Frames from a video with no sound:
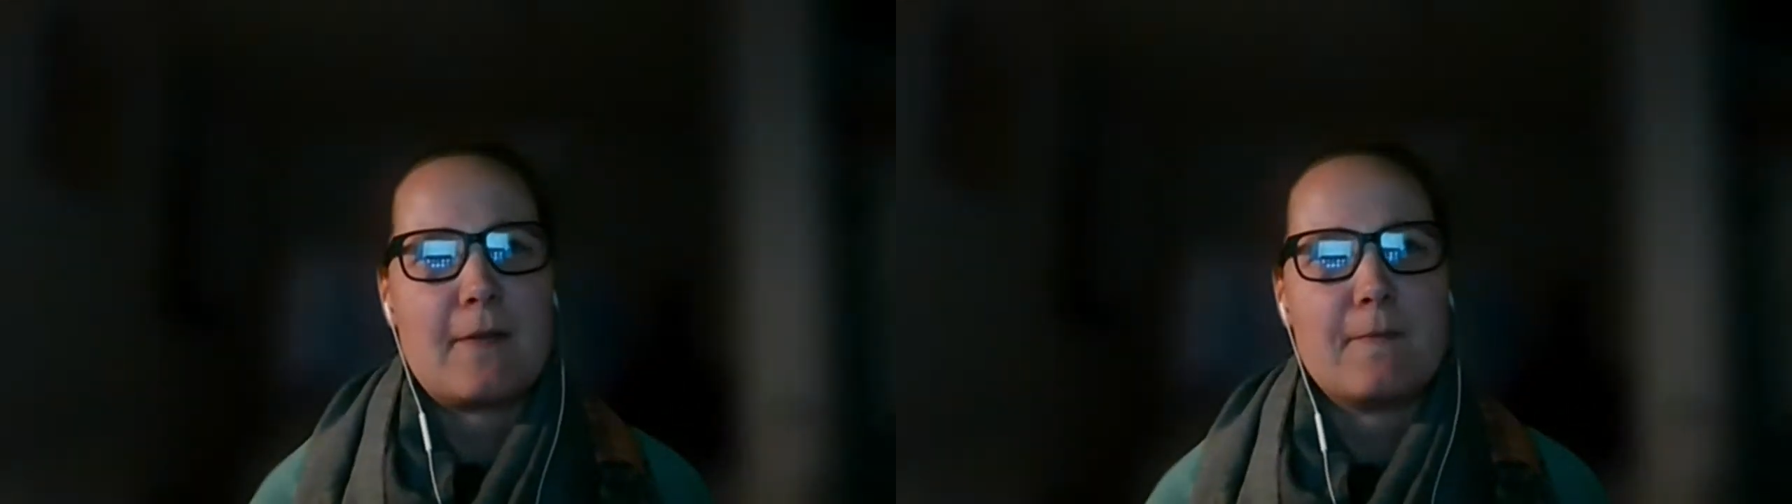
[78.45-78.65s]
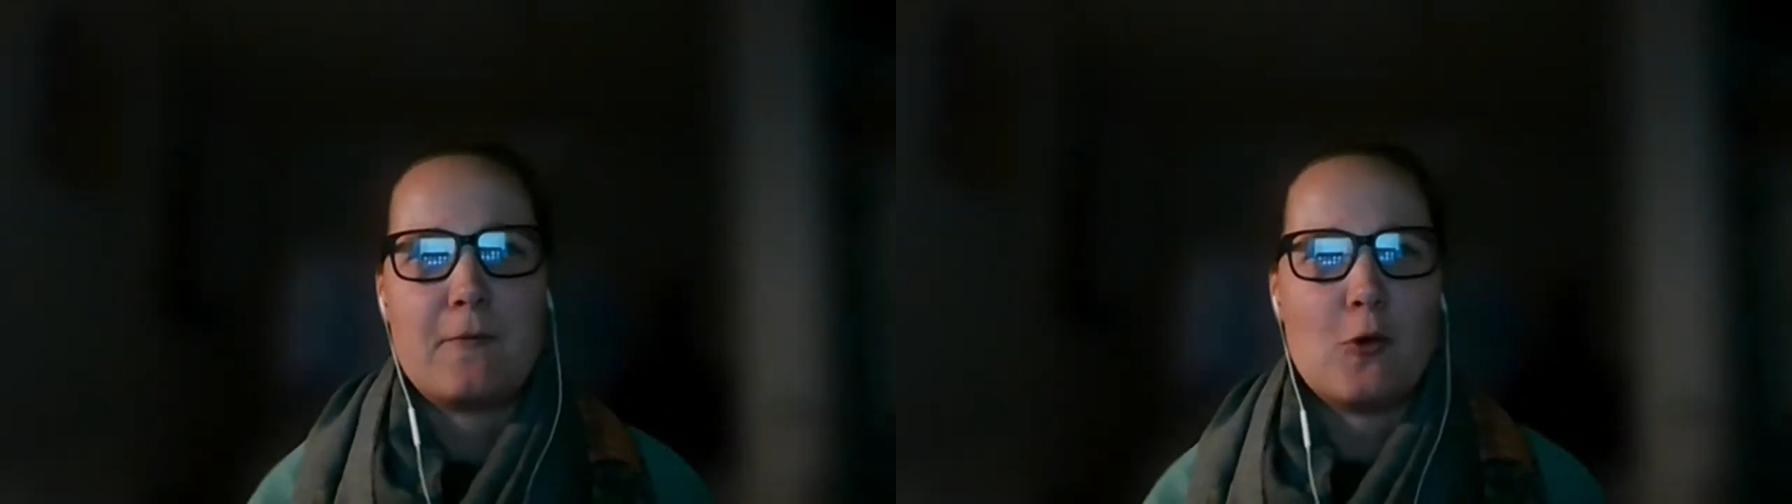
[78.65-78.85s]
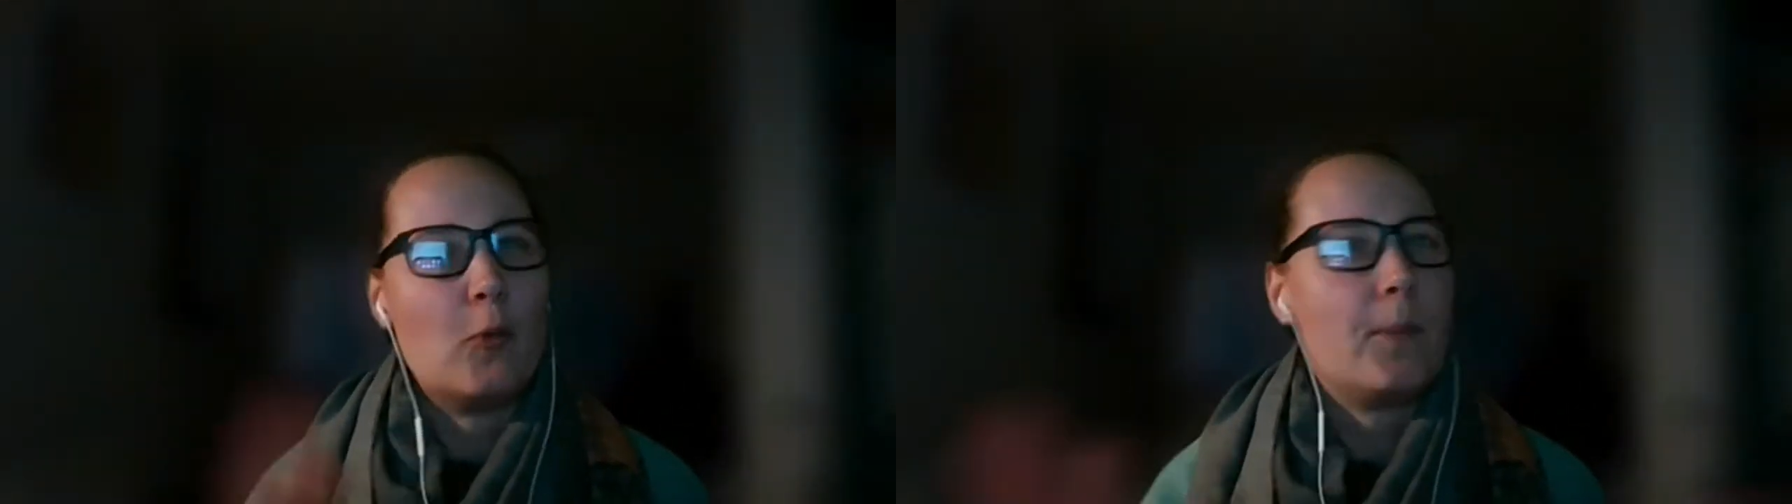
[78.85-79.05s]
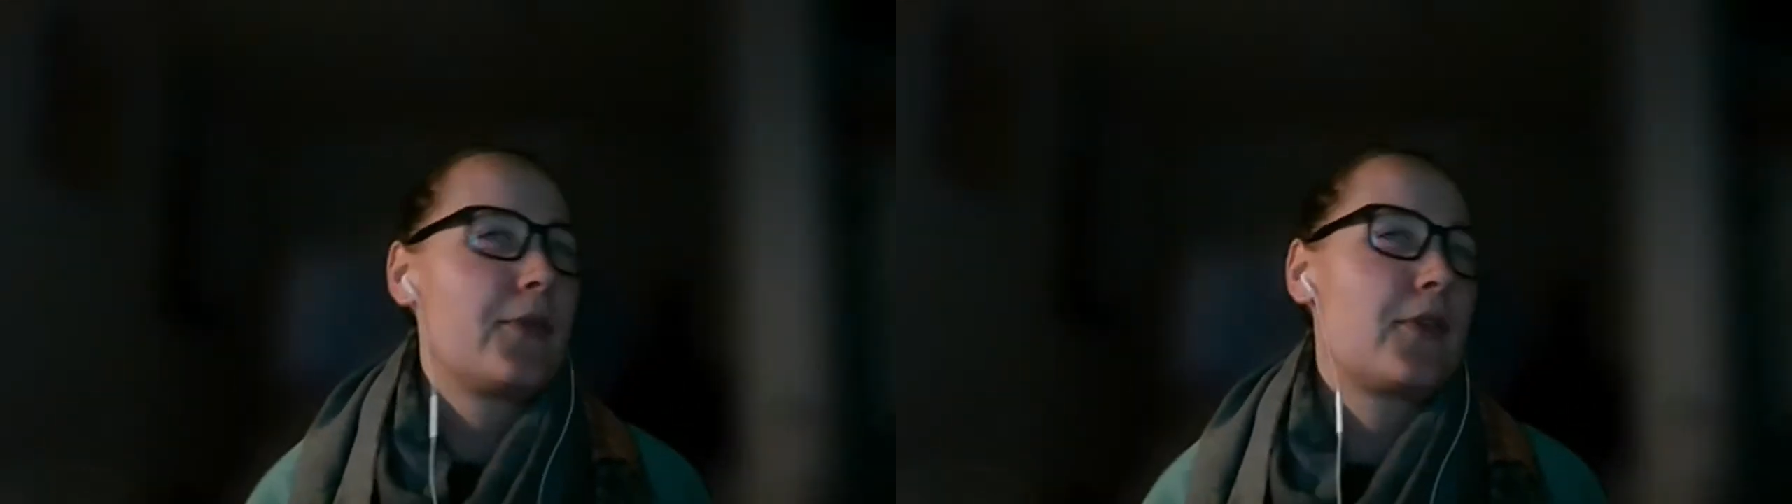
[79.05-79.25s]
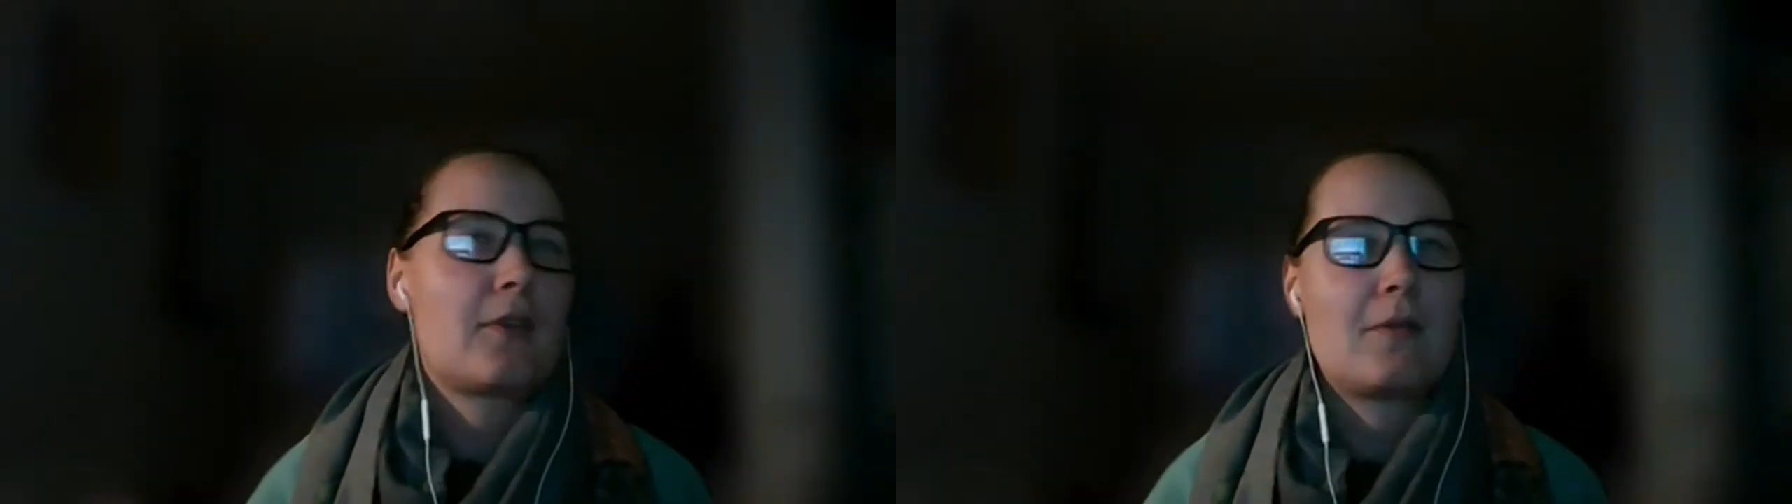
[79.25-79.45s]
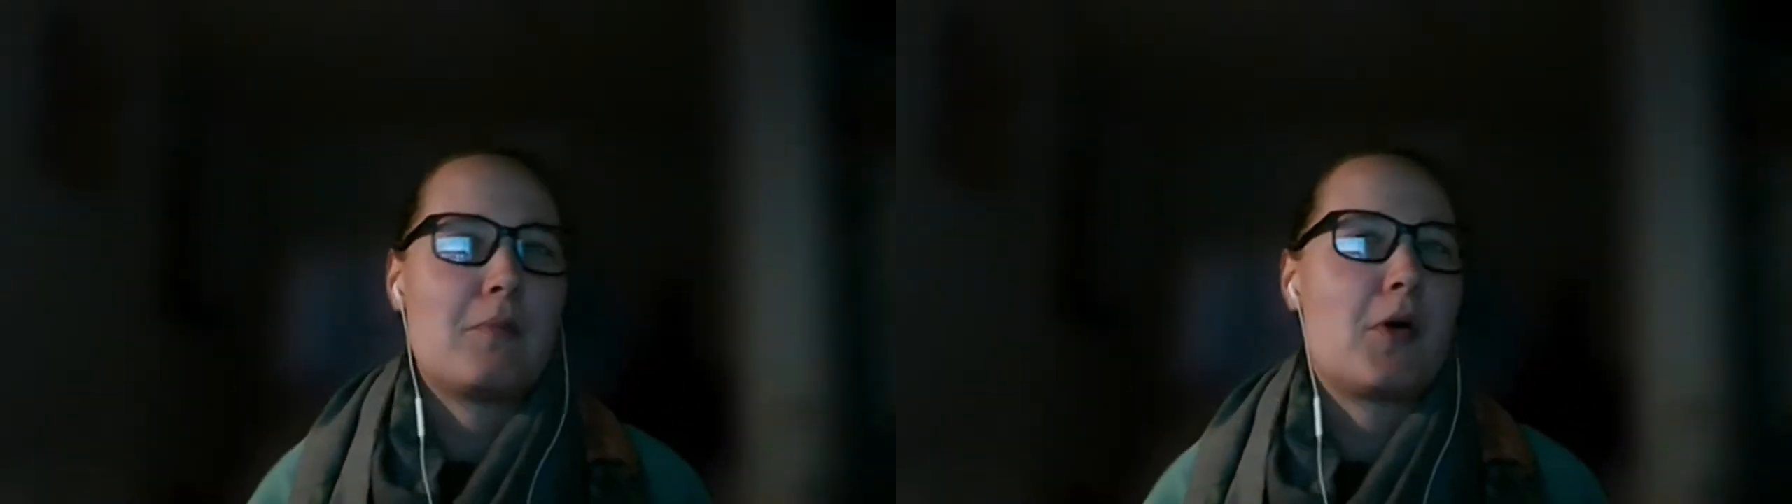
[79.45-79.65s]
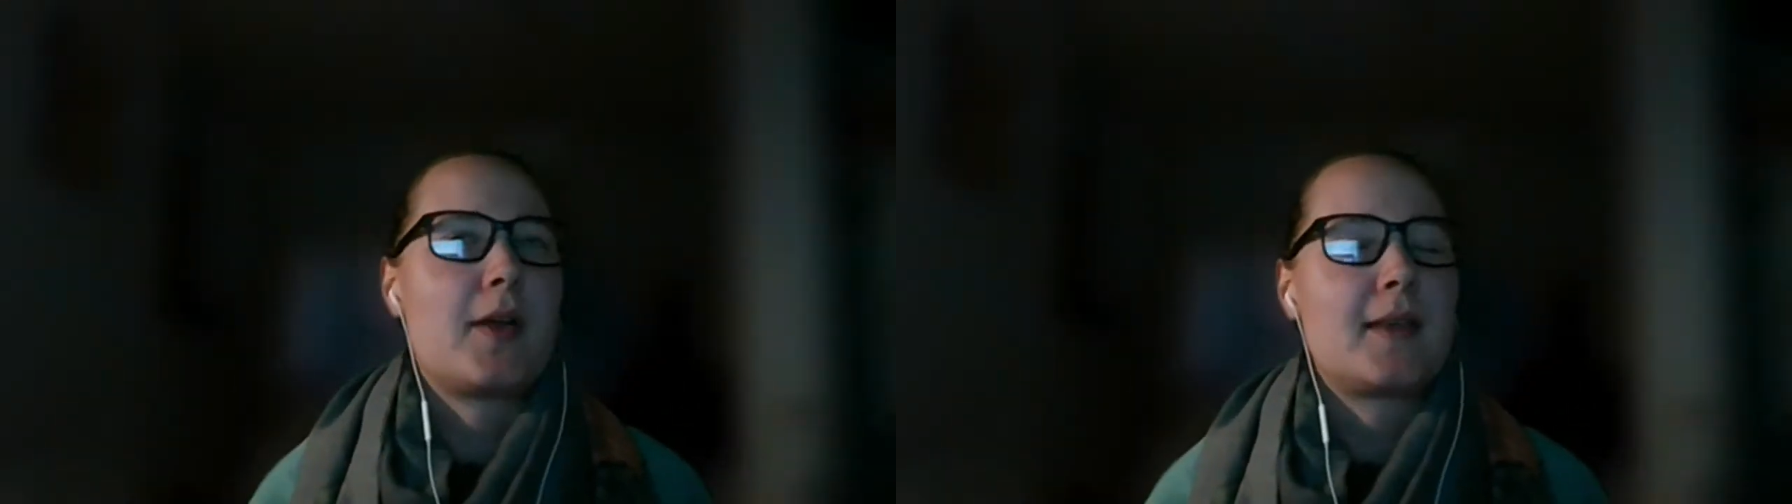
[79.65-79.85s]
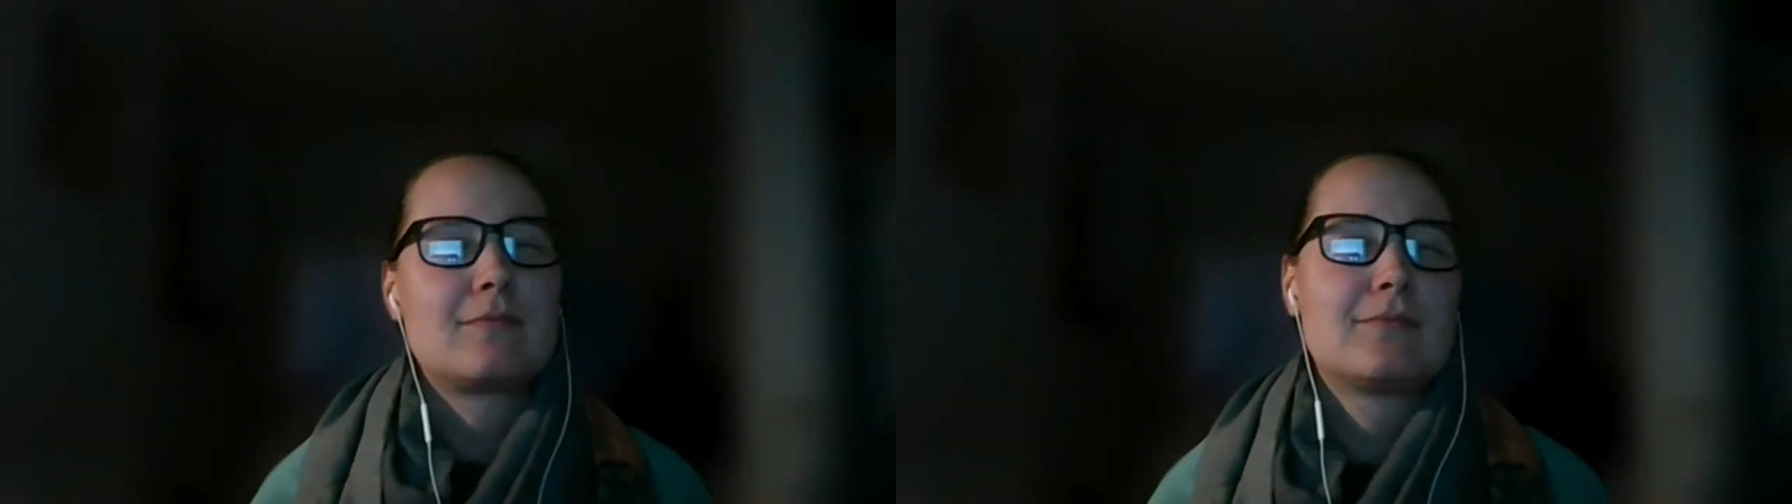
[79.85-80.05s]
informed
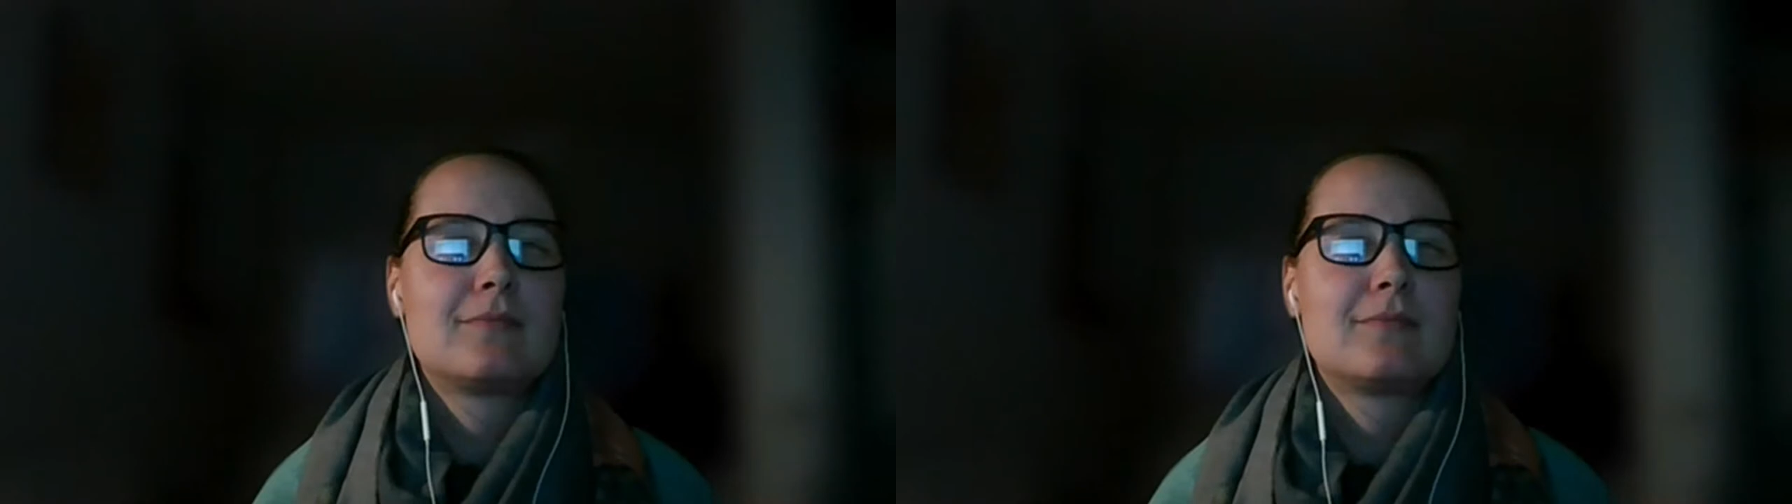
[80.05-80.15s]
my